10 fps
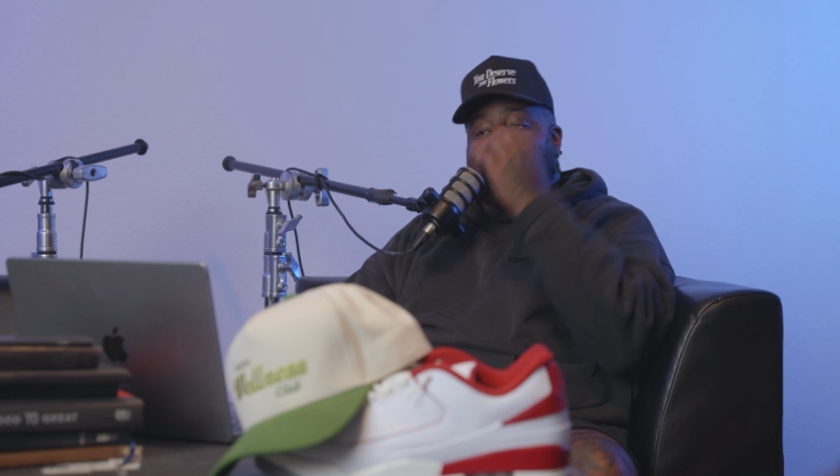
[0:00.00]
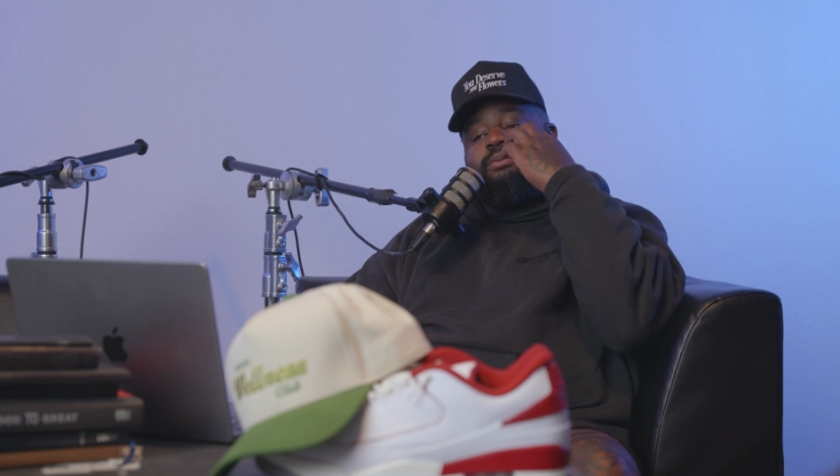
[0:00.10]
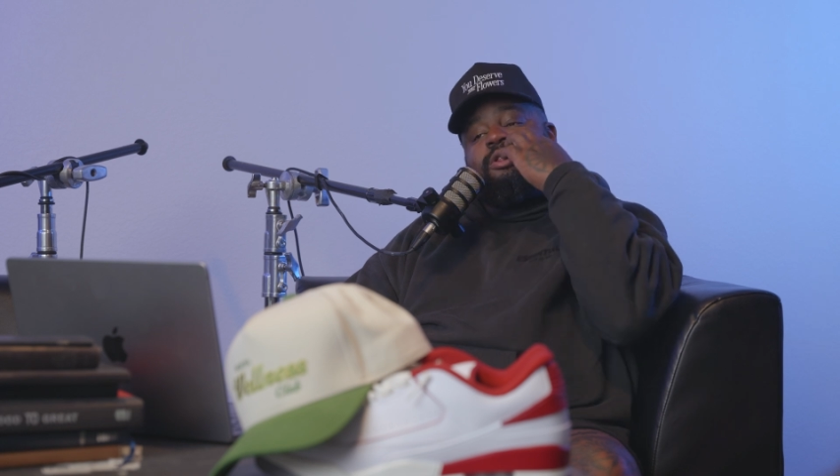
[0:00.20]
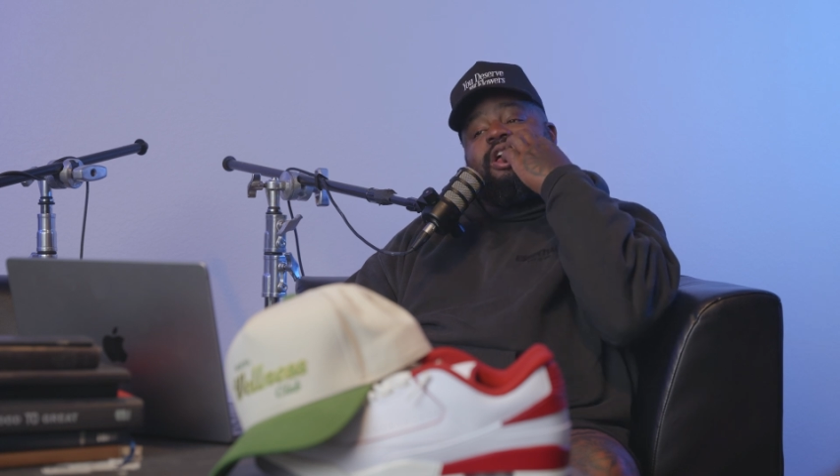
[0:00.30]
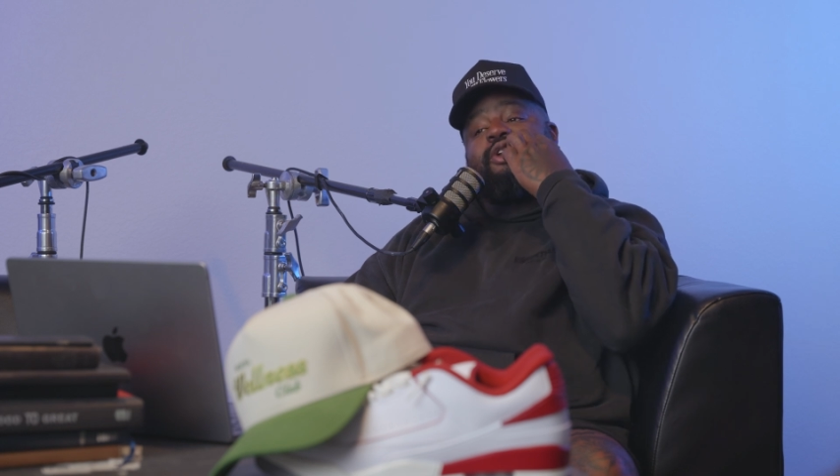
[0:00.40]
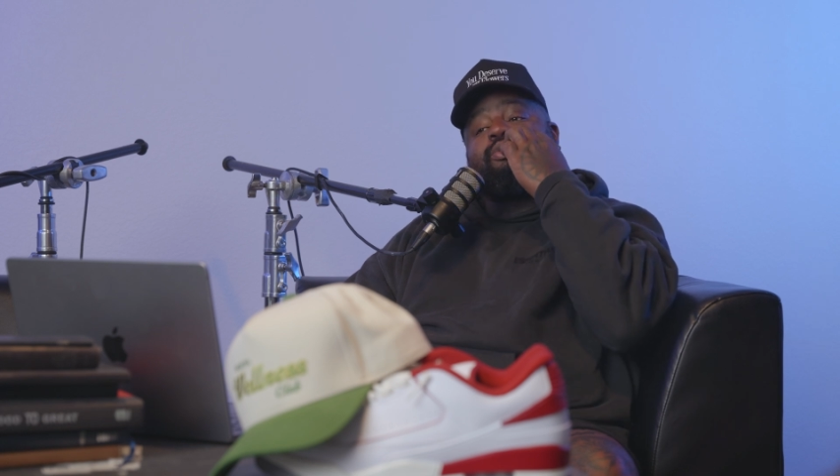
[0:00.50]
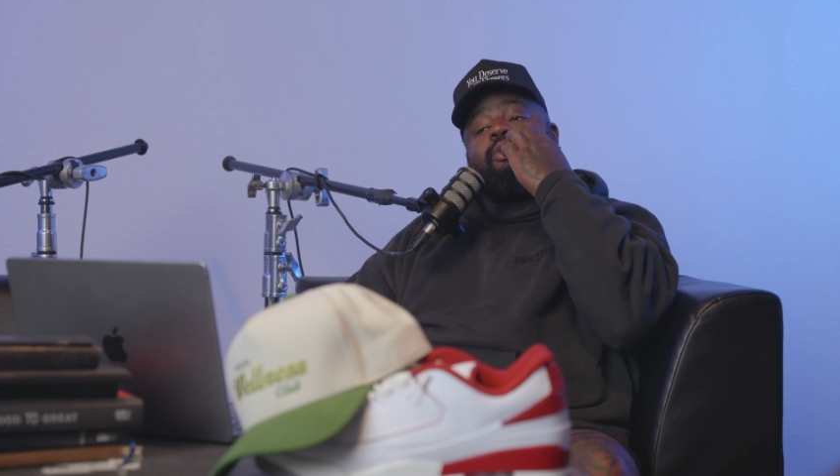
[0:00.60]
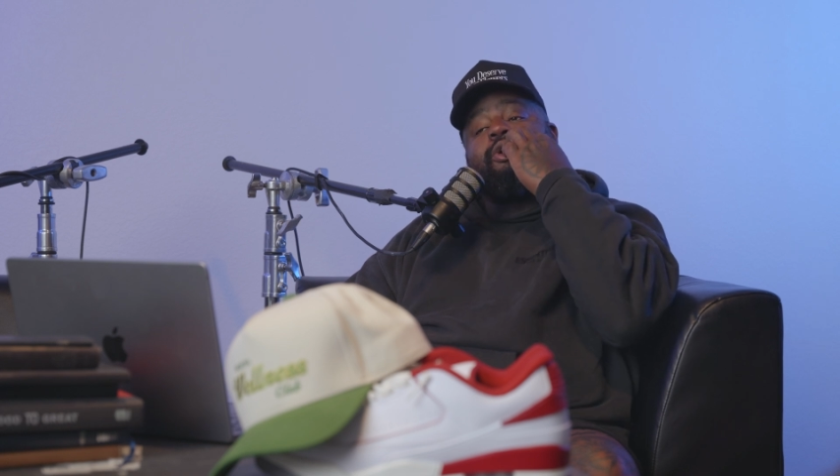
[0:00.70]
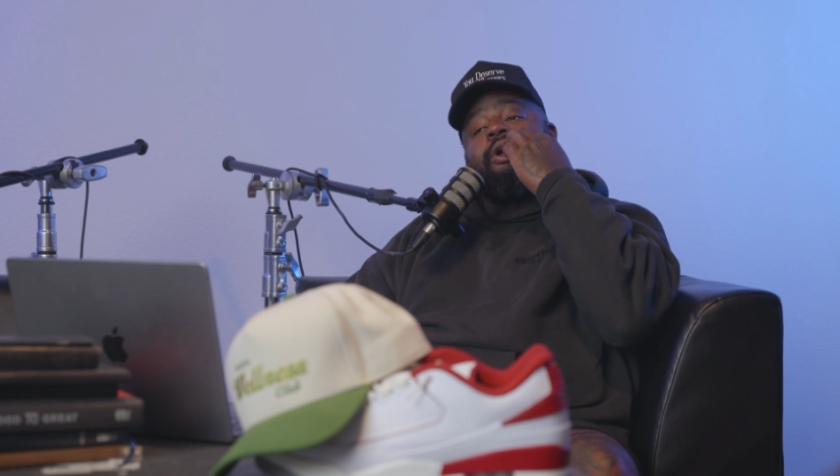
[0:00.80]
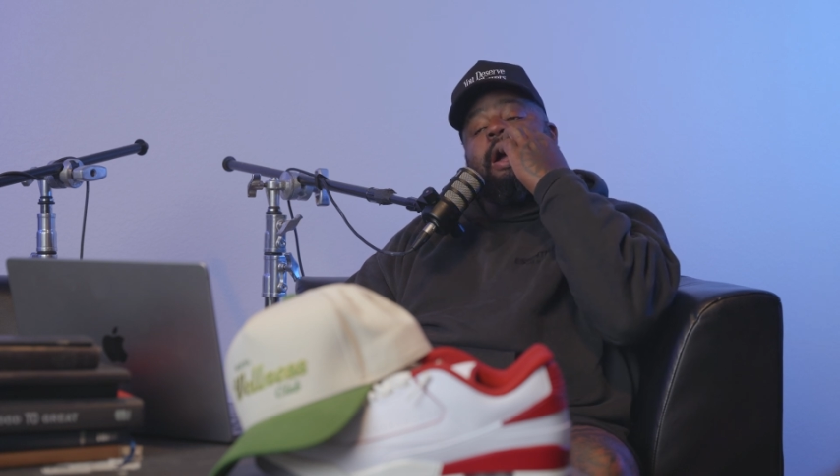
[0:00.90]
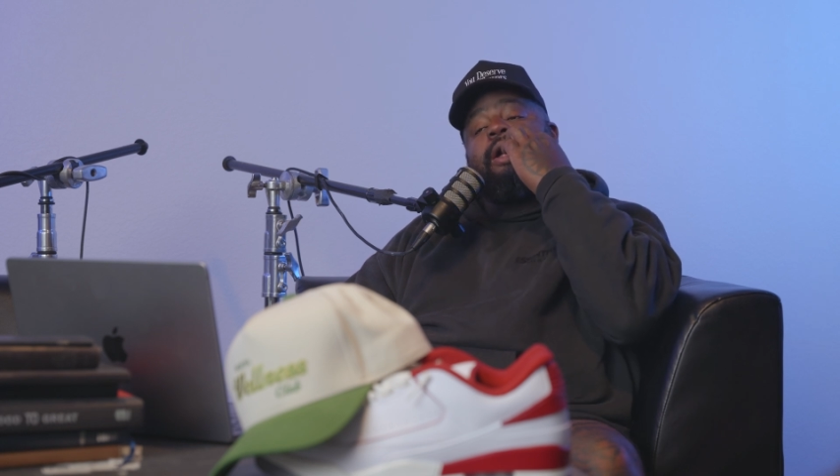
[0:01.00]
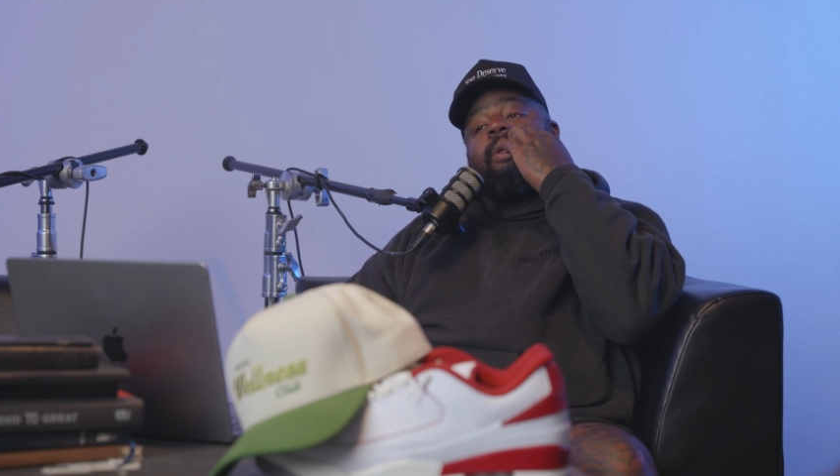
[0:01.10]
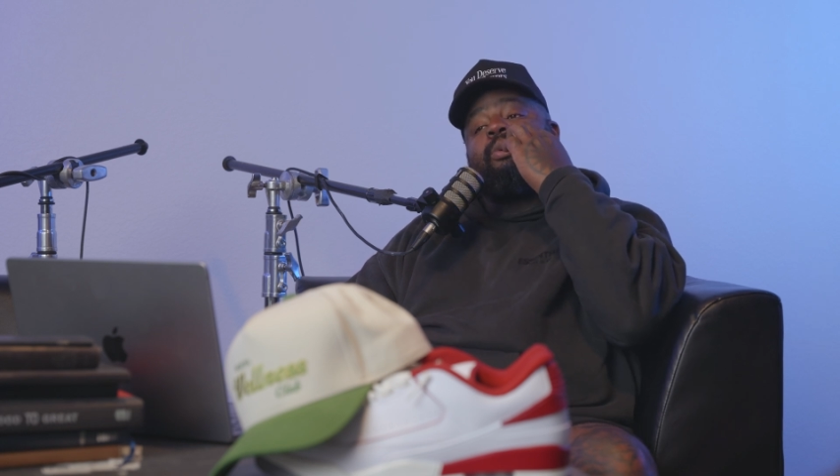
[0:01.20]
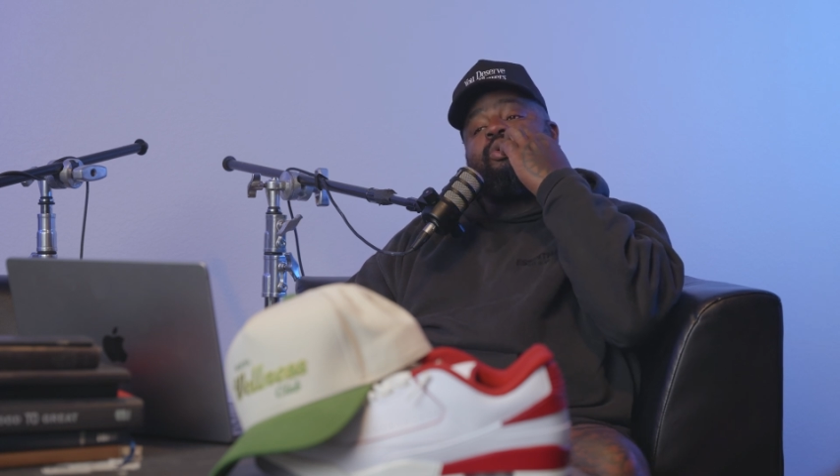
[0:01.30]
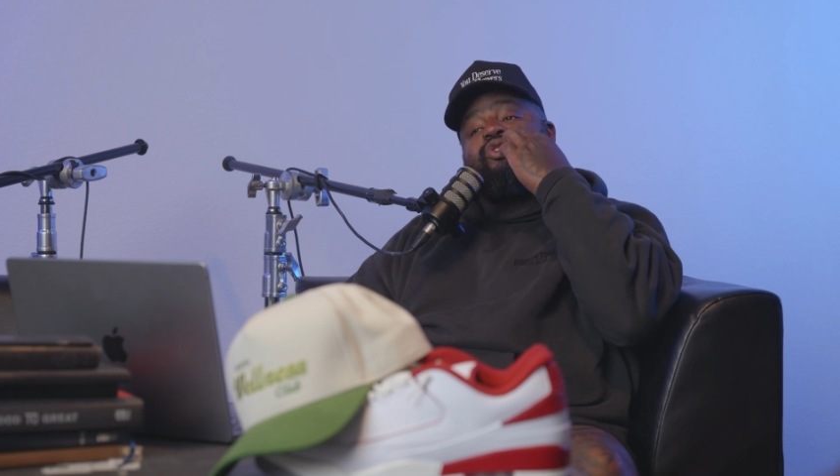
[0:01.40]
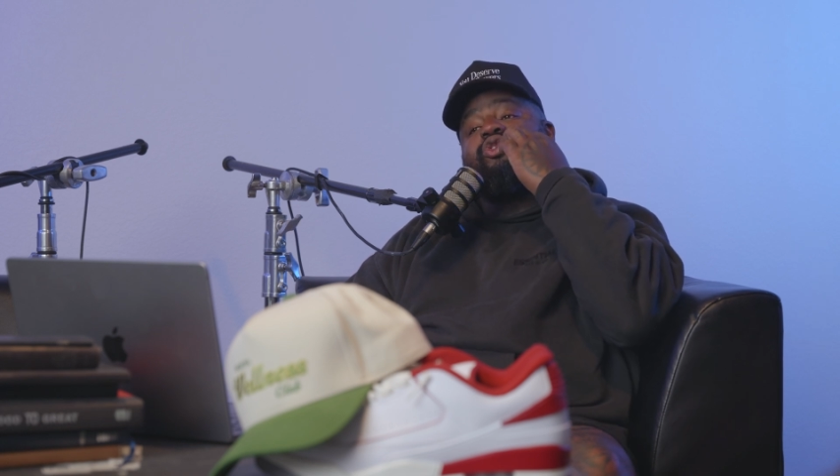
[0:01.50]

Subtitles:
last point. I was